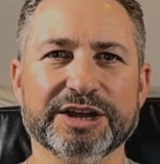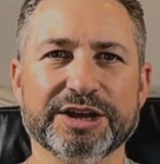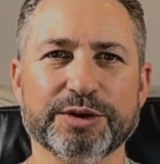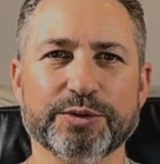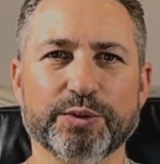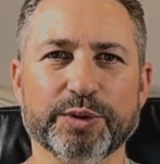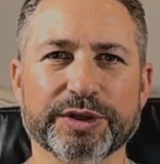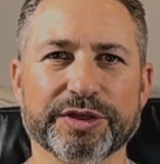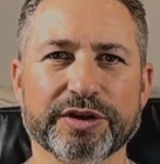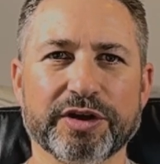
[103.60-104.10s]

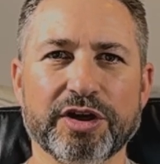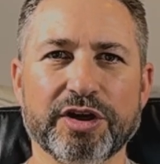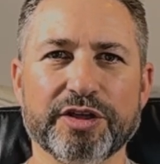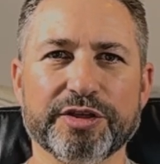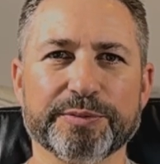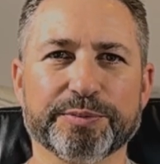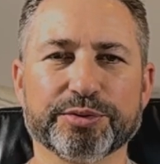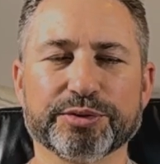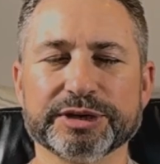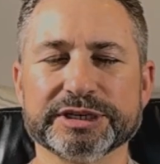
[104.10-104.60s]
With all
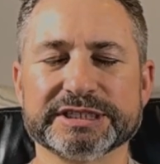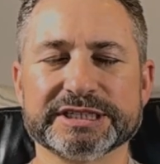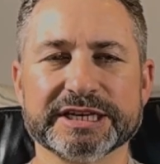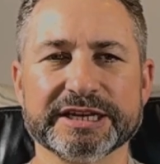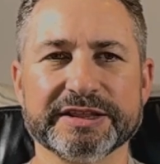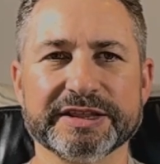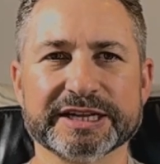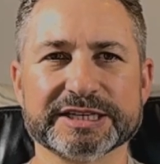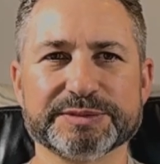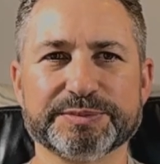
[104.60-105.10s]
the
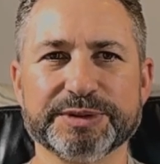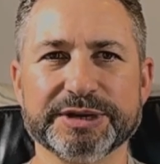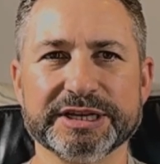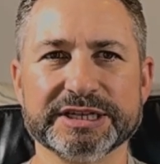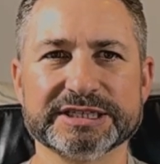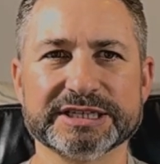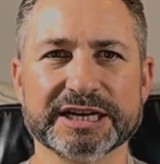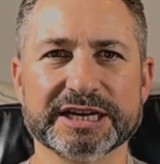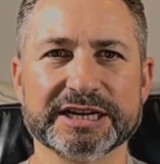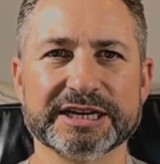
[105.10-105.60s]
printing that's
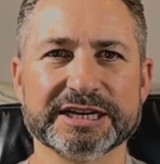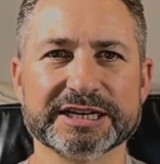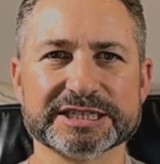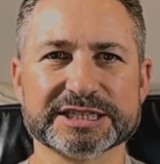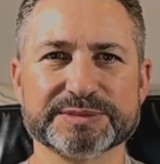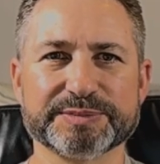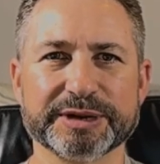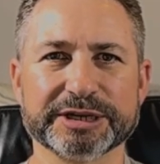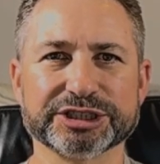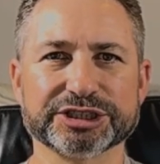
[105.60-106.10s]
being done, and
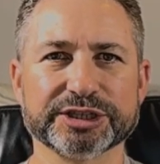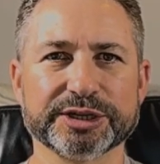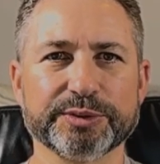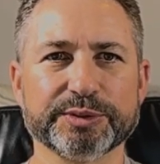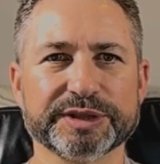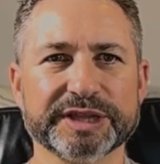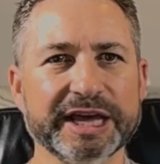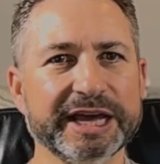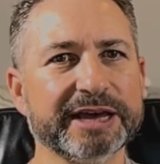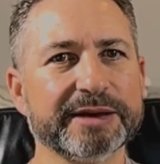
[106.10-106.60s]
especially
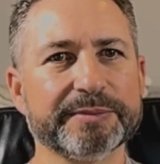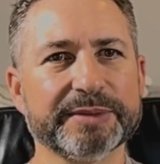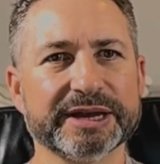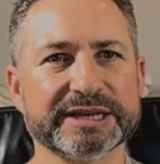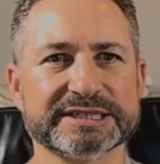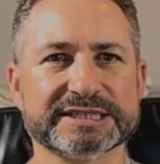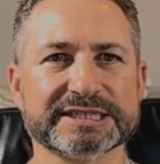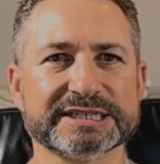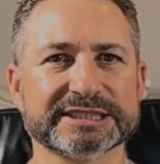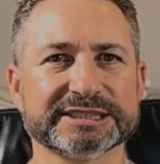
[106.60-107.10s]
with the
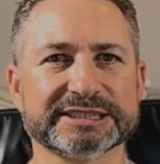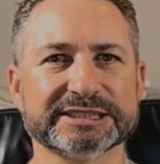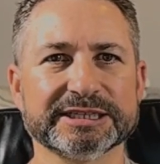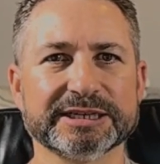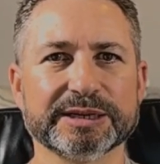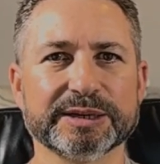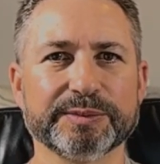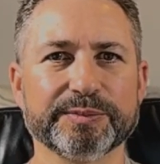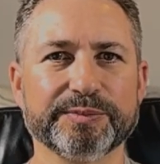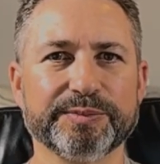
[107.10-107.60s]
AMS
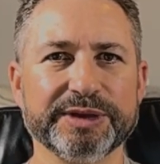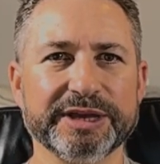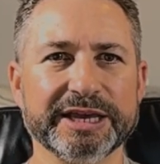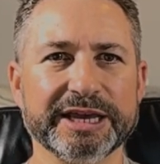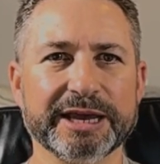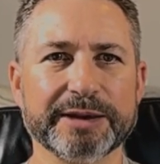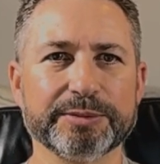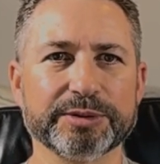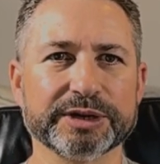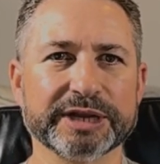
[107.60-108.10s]
system
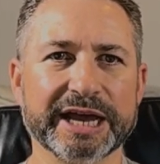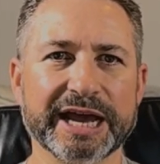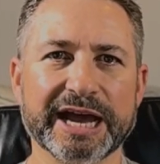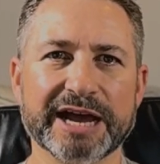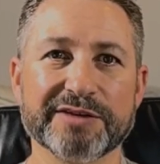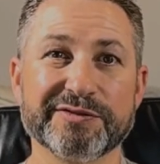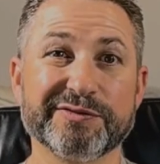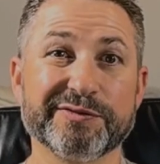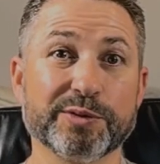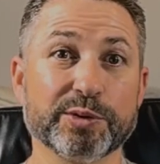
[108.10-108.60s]
being able to
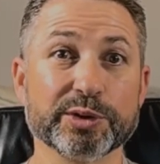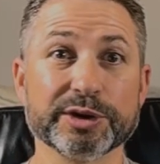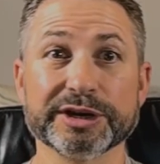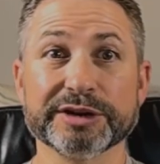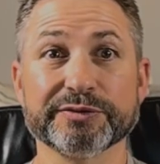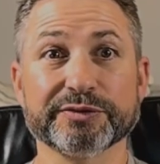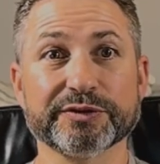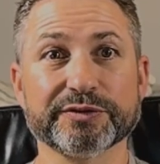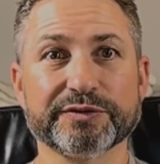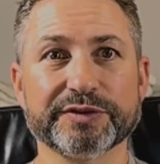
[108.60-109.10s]
have 4 different